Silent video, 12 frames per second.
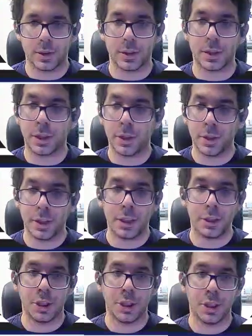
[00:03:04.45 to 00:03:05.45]
The security
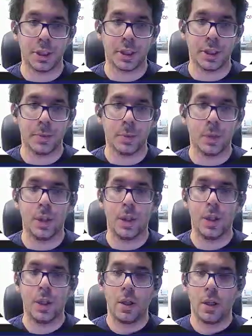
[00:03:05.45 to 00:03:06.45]
engineering team
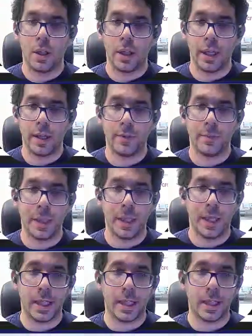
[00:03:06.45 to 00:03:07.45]
have
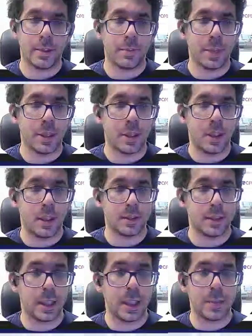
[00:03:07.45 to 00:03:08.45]
been added
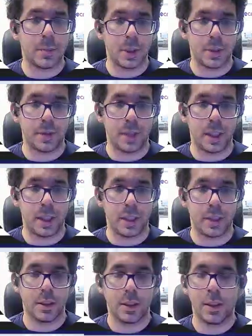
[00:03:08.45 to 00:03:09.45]
because the Git
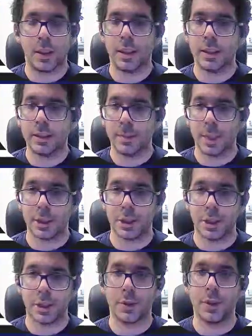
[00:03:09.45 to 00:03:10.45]
modifier is
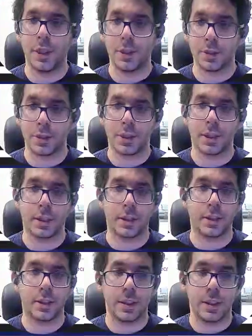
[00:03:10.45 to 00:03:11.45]
matching to the user
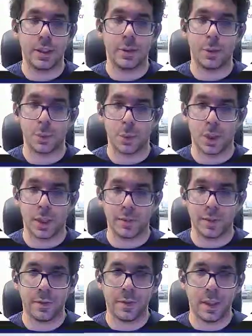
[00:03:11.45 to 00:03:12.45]
that the rule
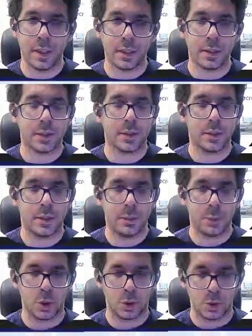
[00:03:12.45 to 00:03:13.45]
have defined,
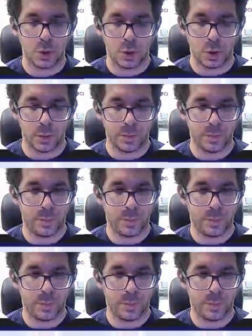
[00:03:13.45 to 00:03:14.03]
Nimrod Core.